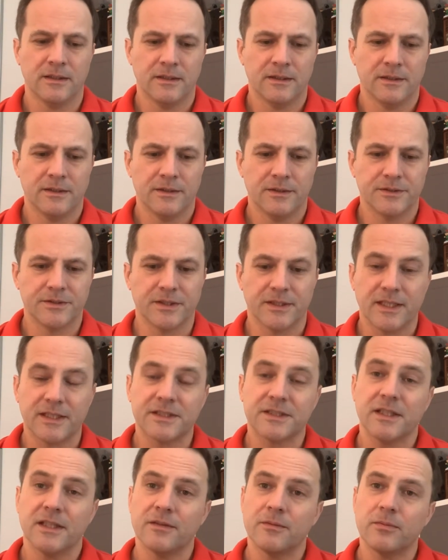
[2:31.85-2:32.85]
So that's
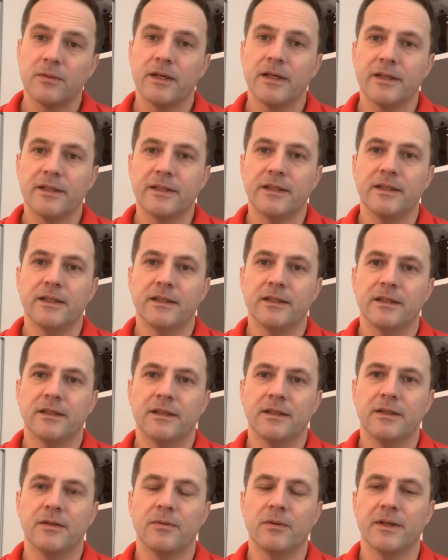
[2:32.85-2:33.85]
kind of where
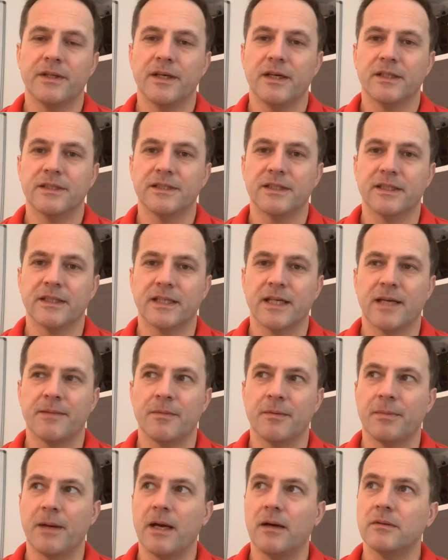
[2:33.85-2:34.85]
the idea came
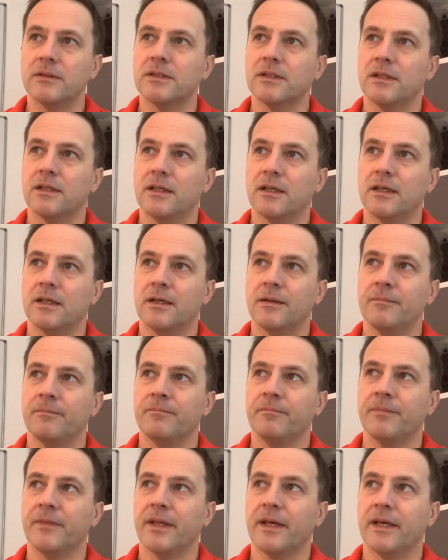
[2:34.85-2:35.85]
about.
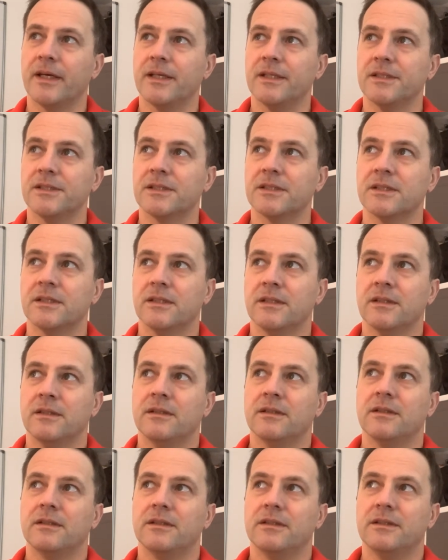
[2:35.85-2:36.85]
And
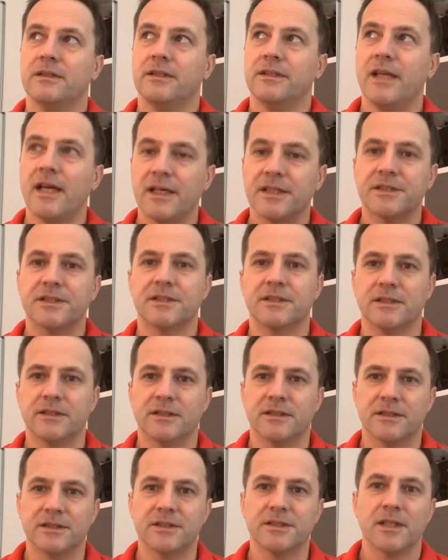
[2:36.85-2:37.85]
yes,
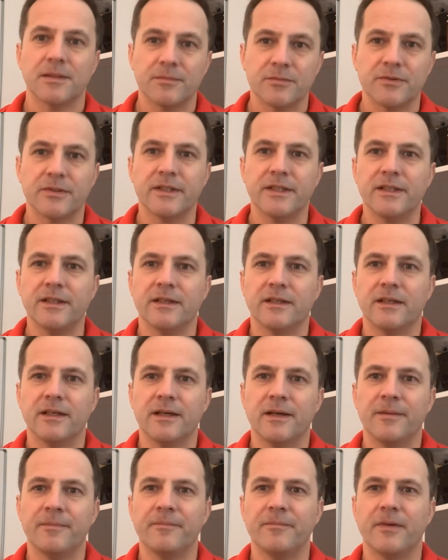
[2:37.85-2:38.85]
in summary,
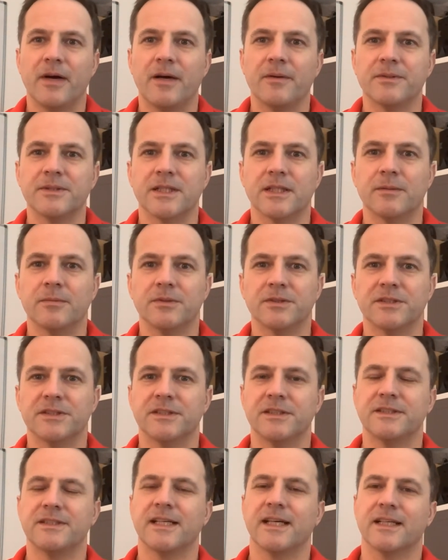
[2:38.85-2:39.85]
I was able to
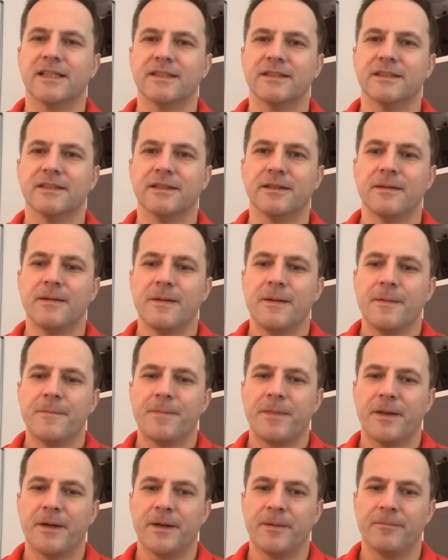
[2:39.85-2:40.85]
detect that,
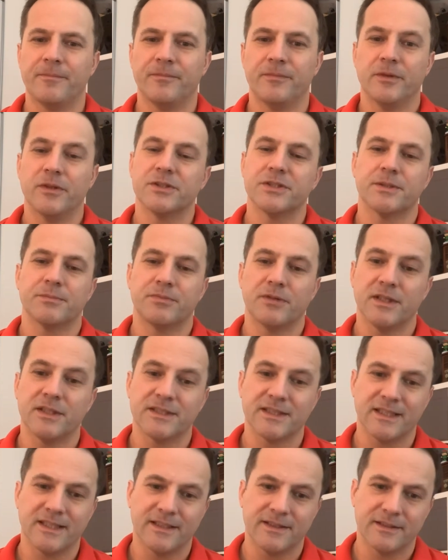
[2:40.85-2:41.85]
not
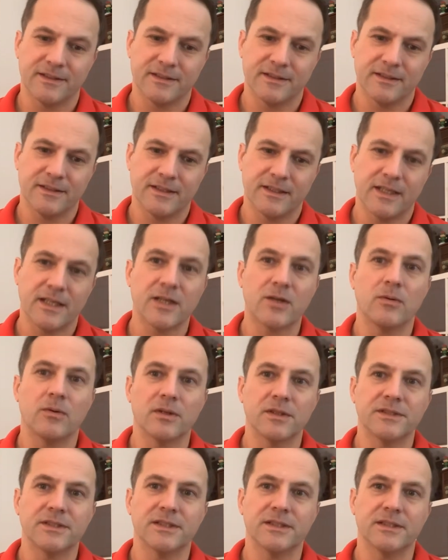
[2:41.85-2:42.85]
surprisingly, that air
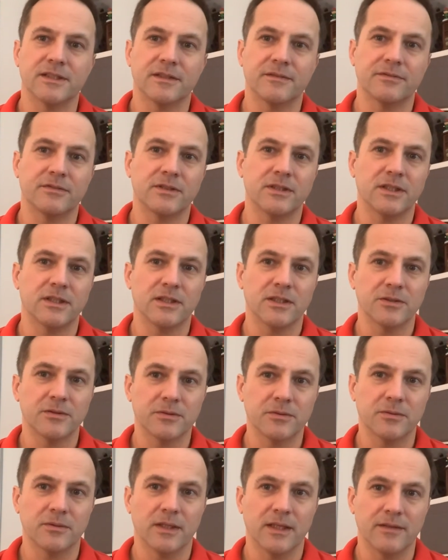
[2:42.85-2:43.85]
qualities at a very
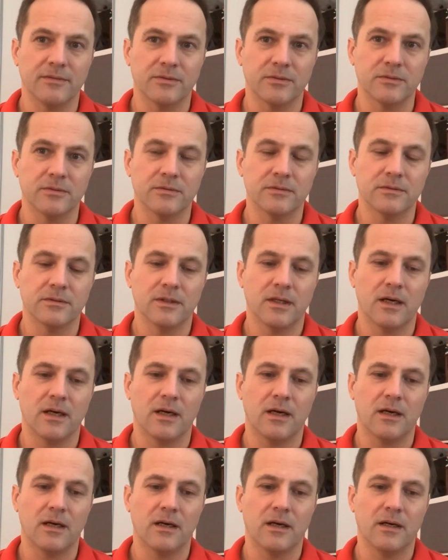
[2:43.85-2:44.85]
local level
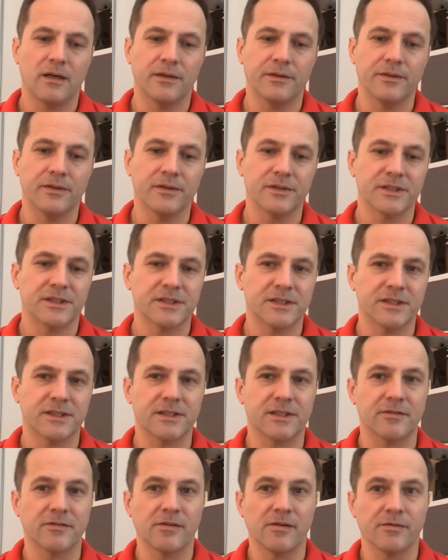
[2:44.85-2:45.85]
are not
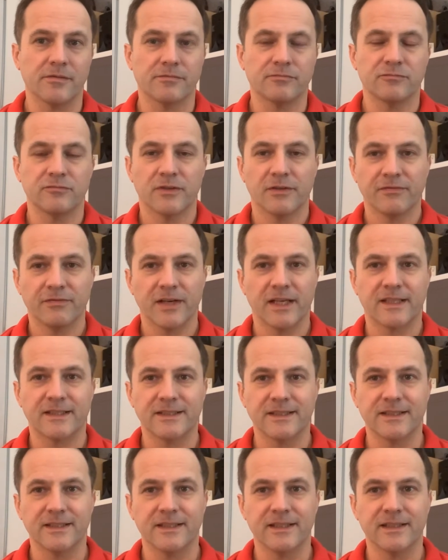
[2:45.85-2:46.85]
necessarily
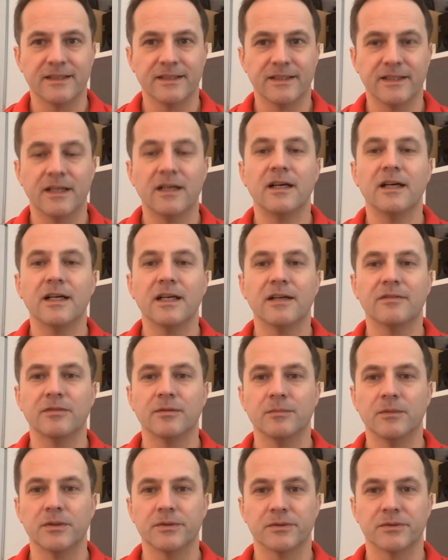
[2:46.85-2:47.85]
reflected in the high level
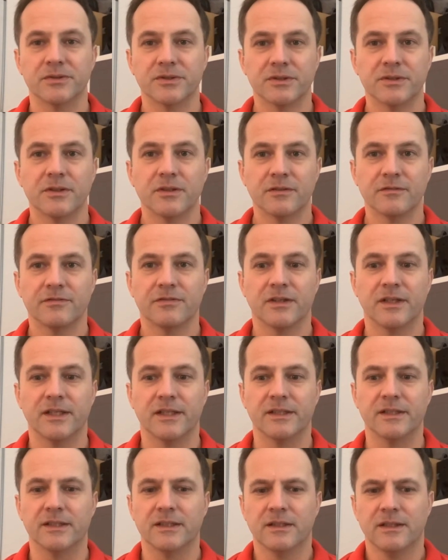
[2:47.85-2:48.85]
models that you can
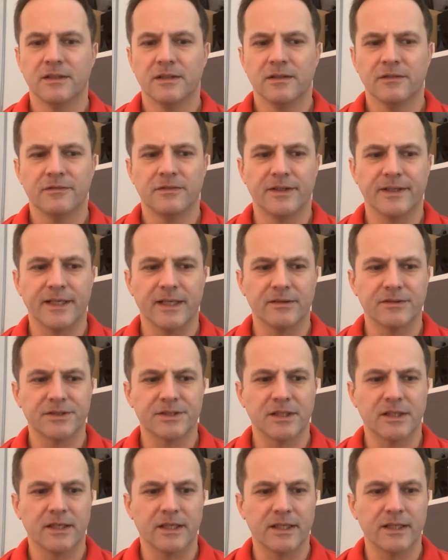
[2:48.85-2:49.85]
find
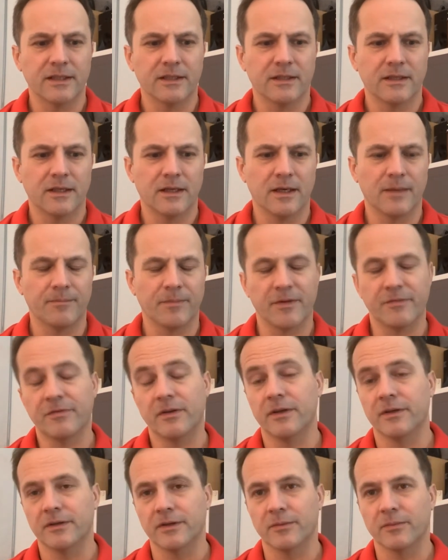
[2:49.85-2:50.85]
outside,
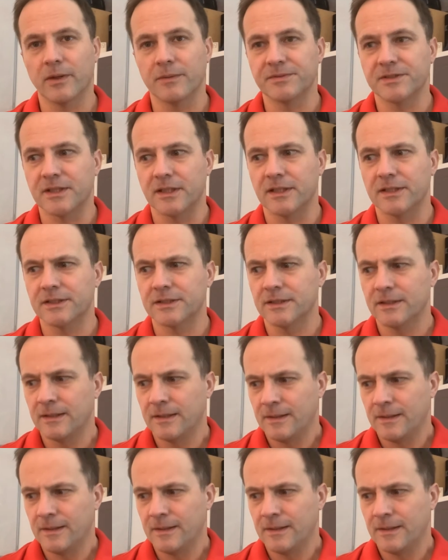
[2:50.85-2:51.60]
find on the websites.